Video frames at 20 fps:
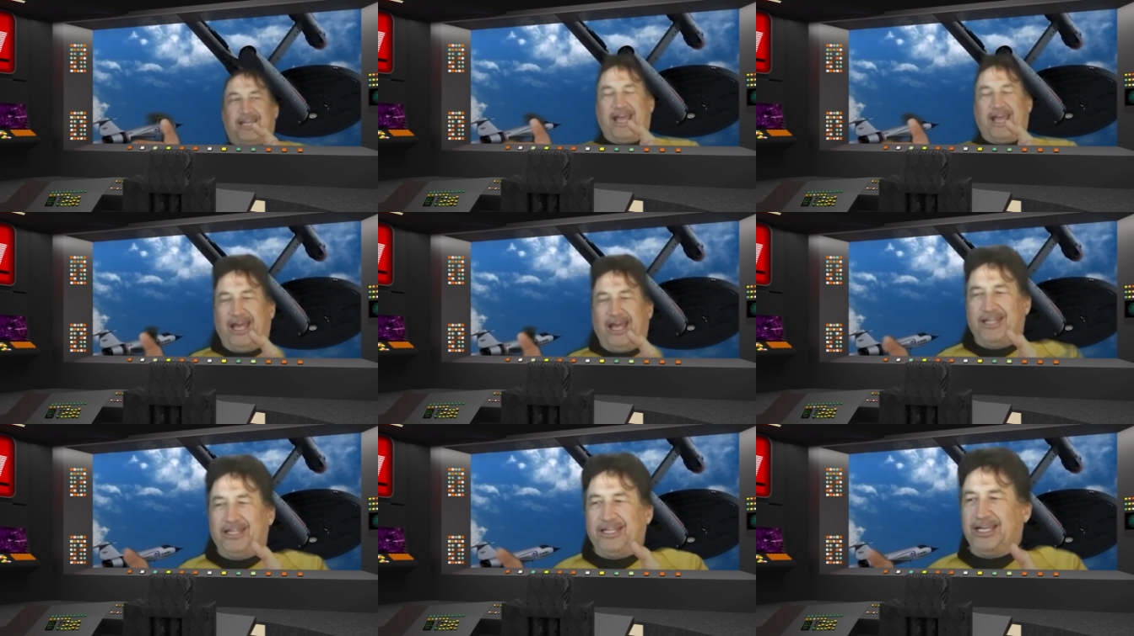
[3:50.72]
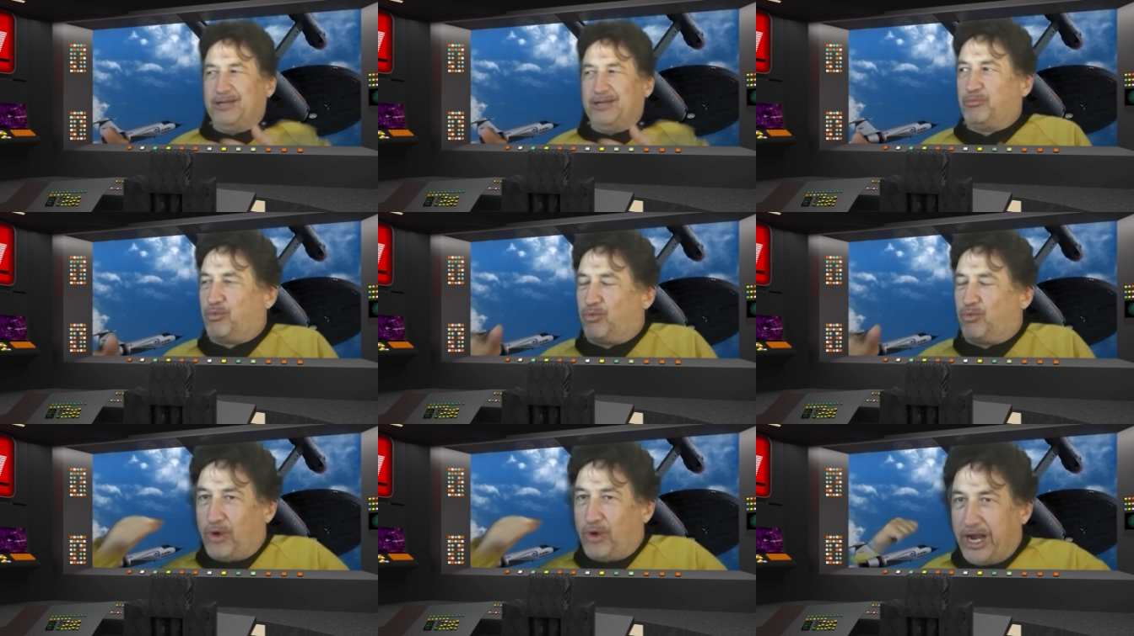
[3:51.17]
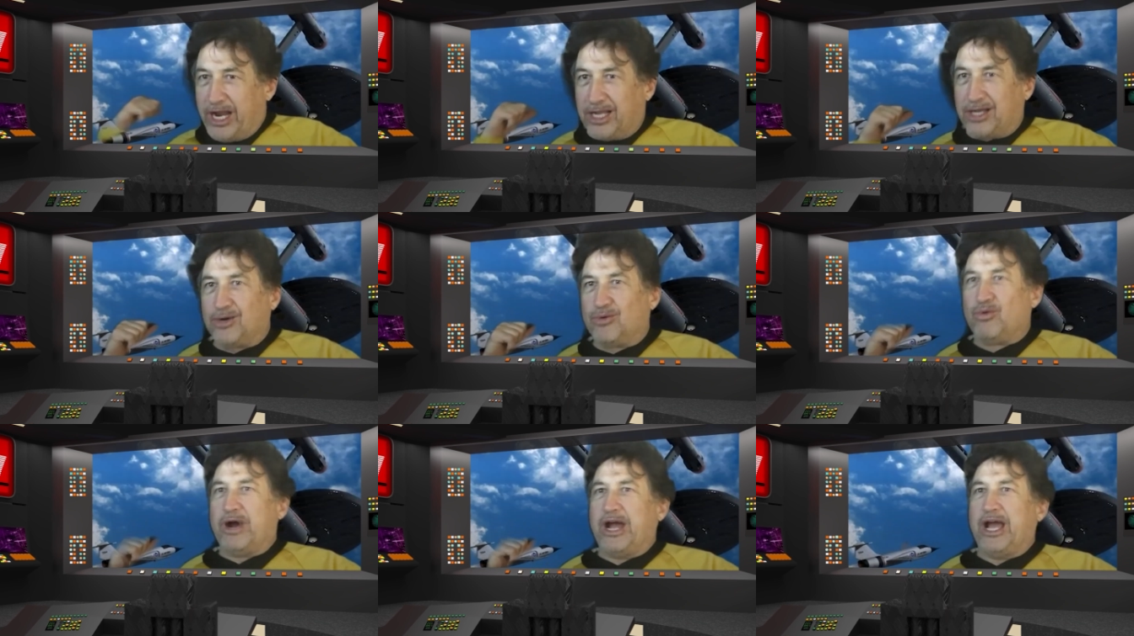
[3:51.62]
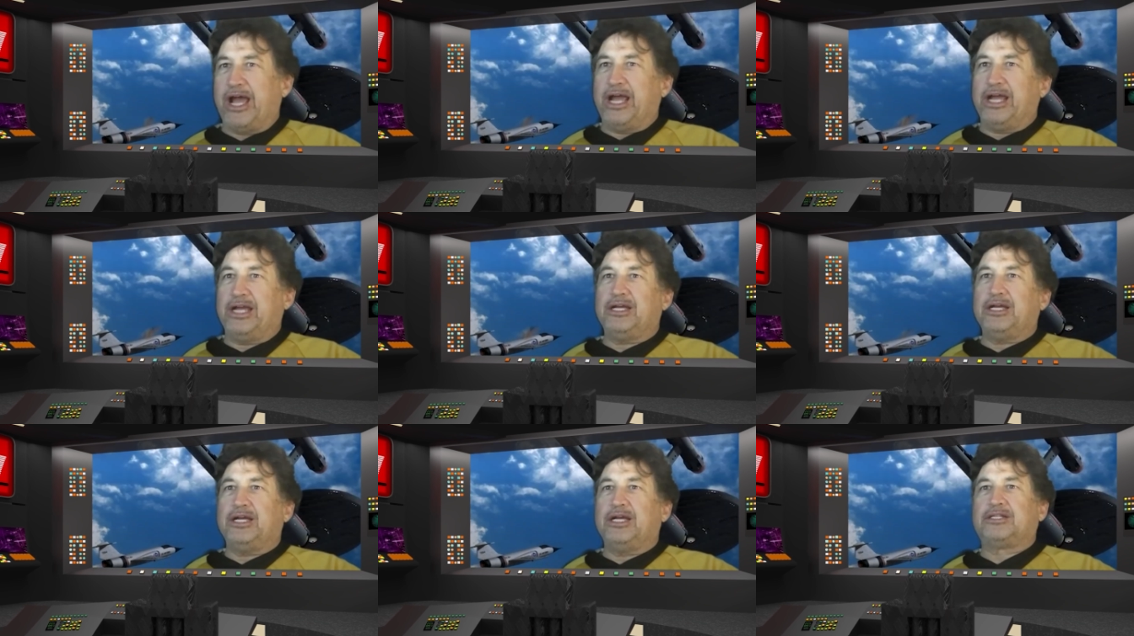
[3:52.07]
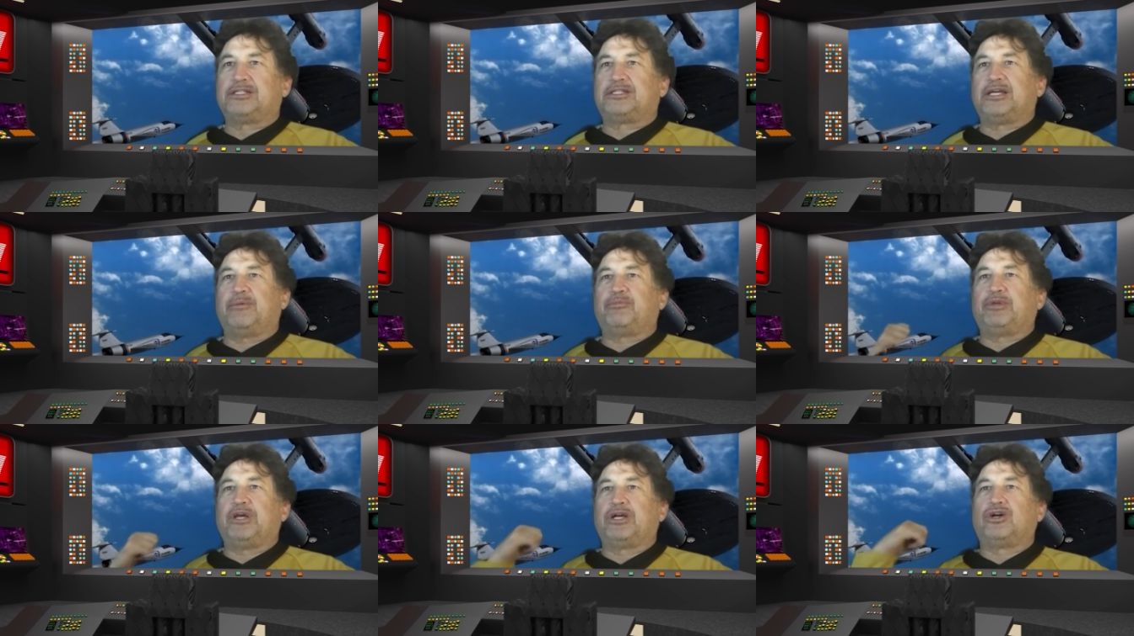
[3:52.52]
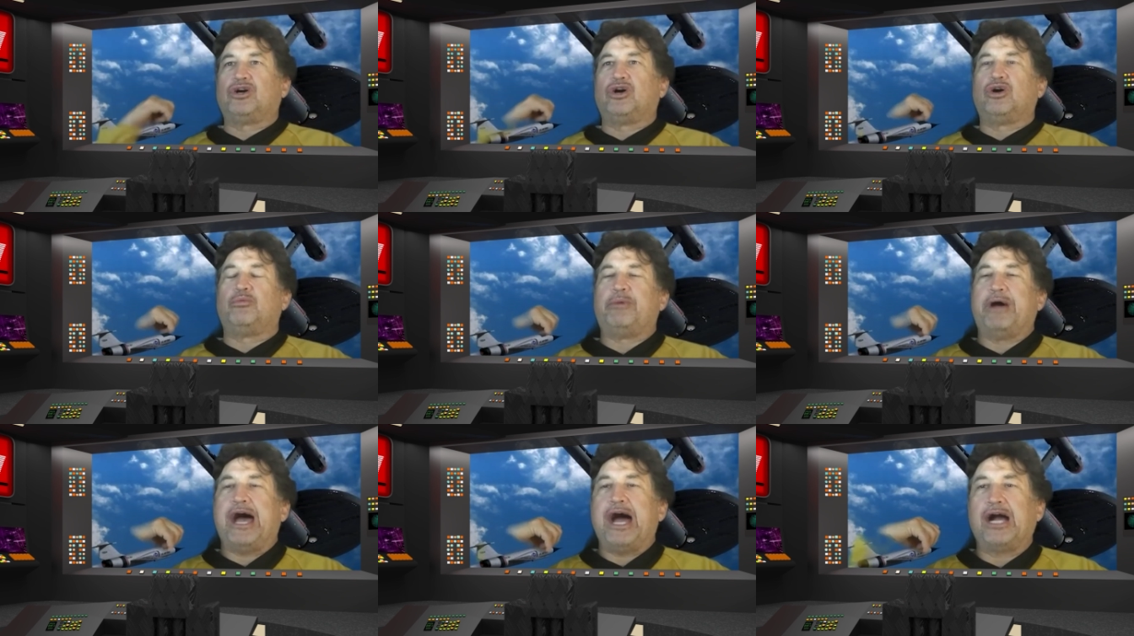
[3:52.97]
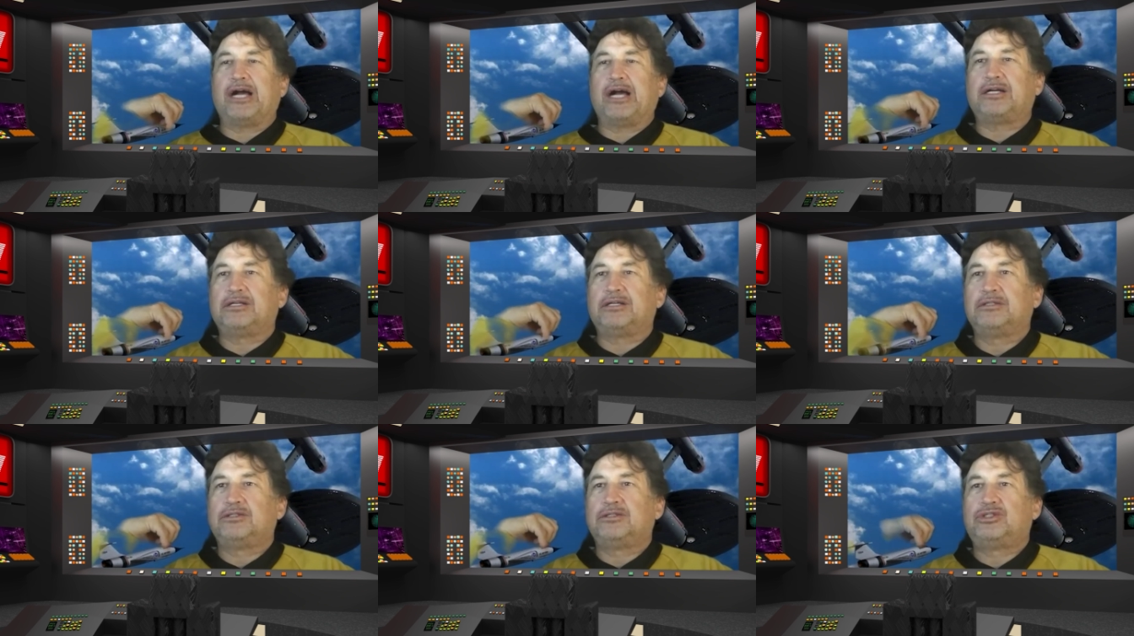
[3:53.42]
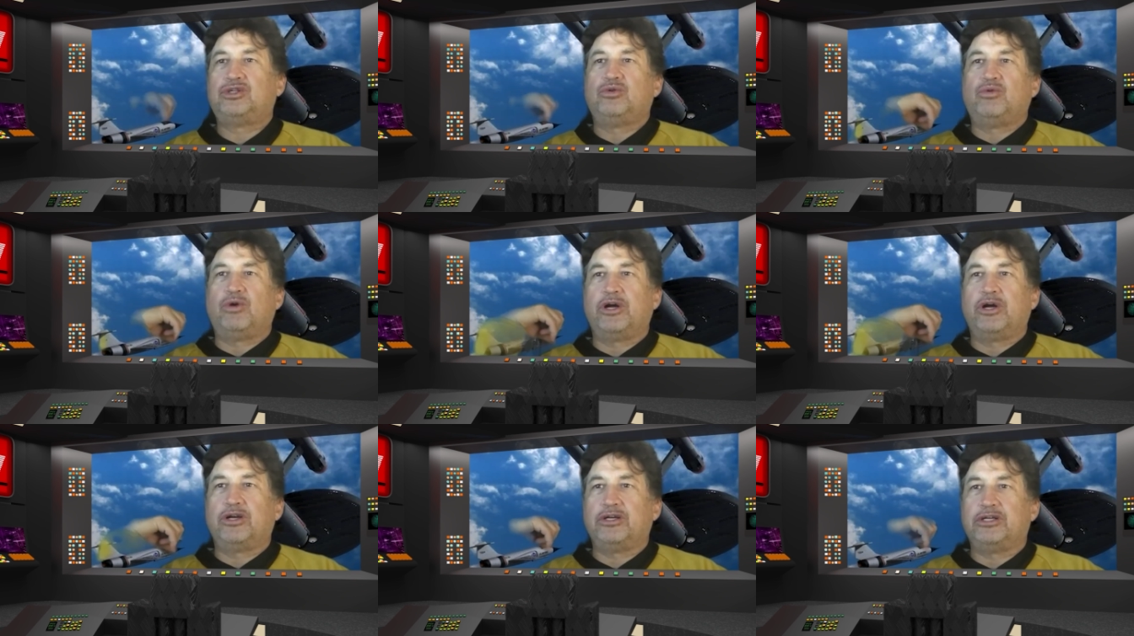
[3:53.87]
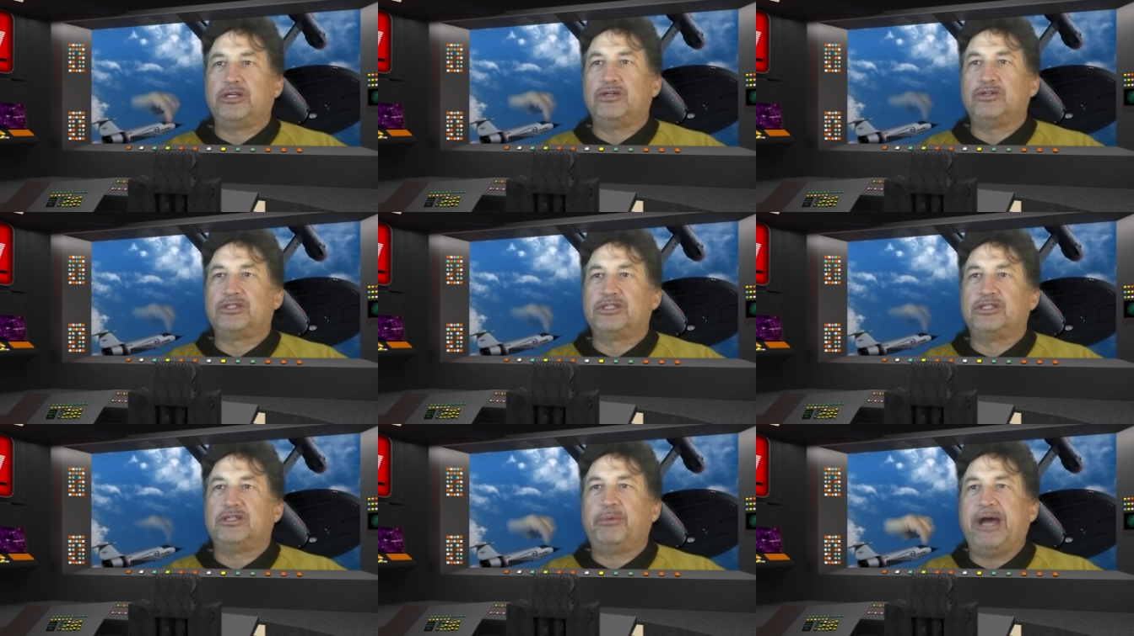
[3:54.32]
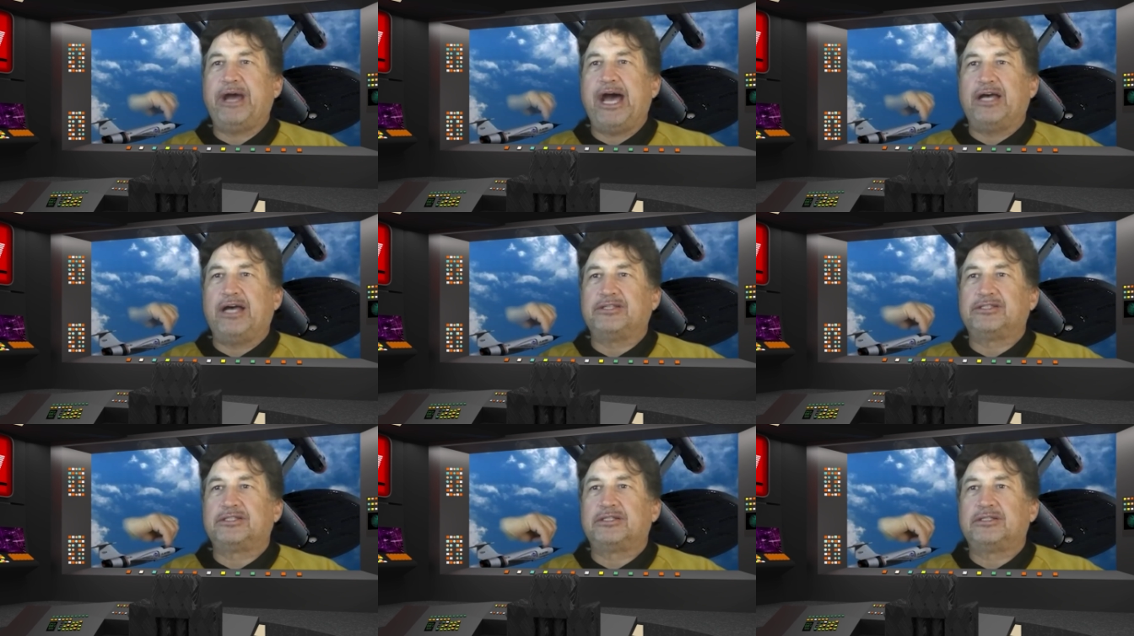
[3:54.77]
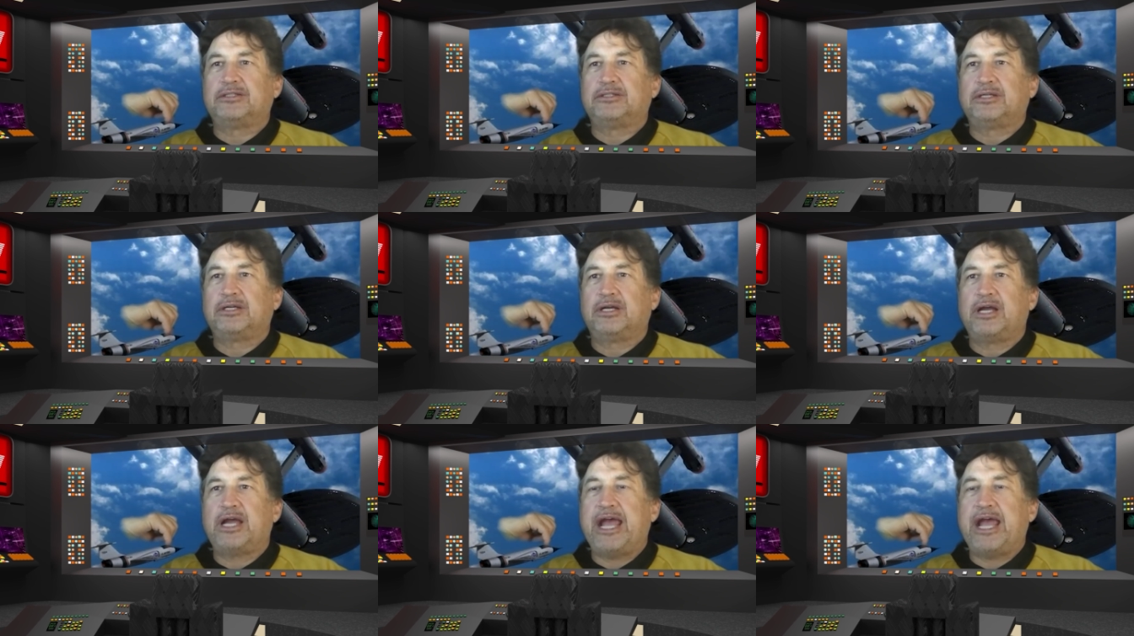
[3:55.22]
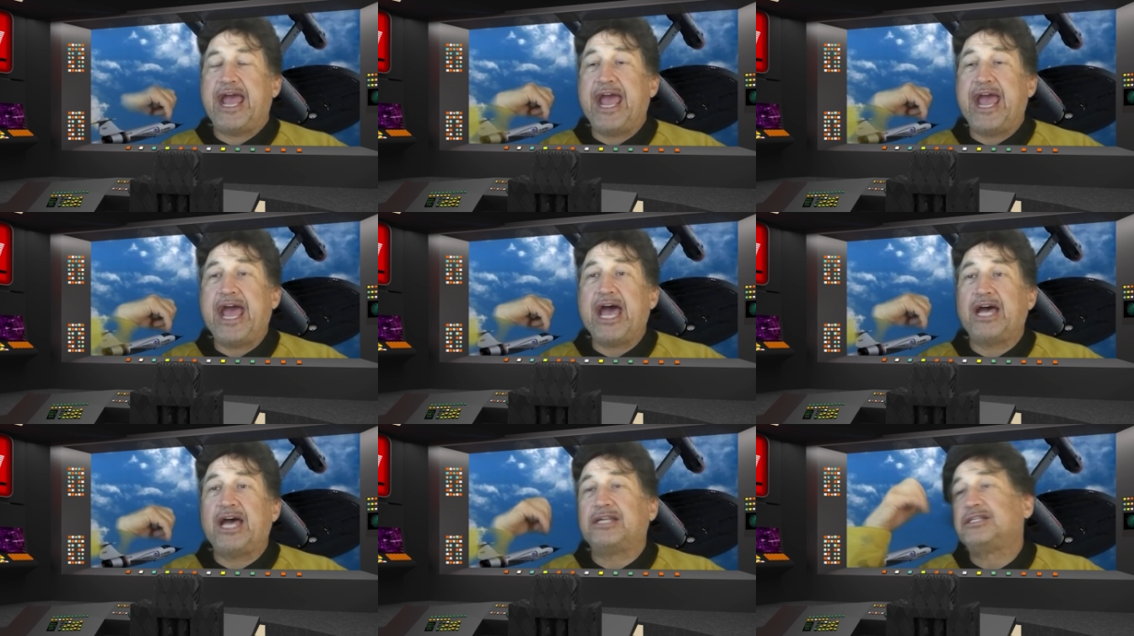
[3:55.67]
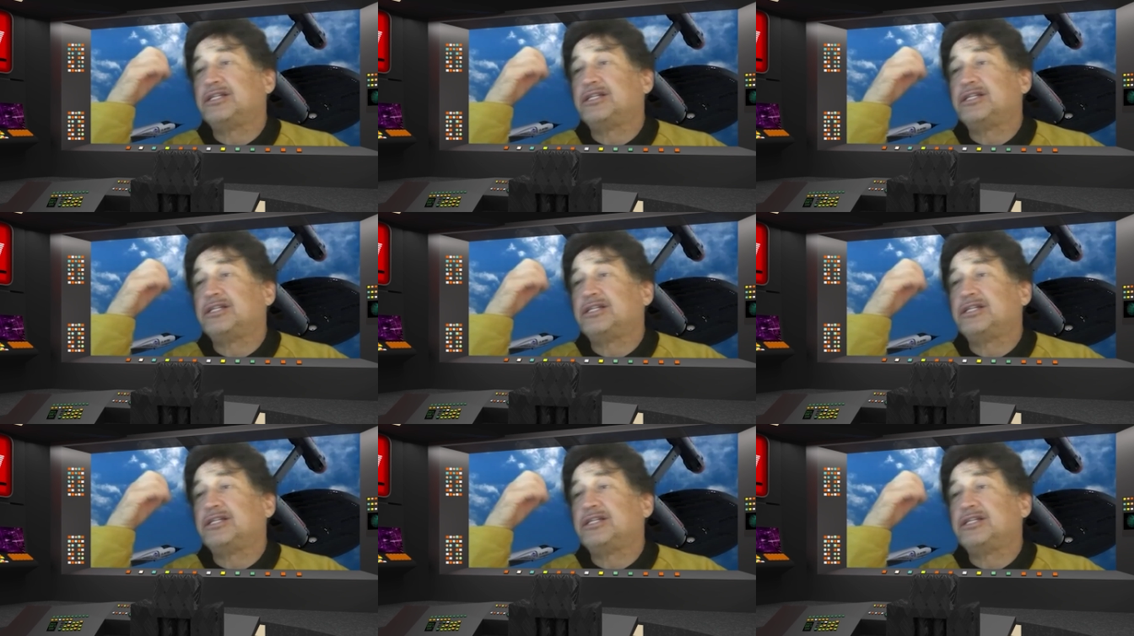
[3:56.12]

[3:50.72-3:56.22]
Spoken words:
they break away, except they go back 200 years in the past. And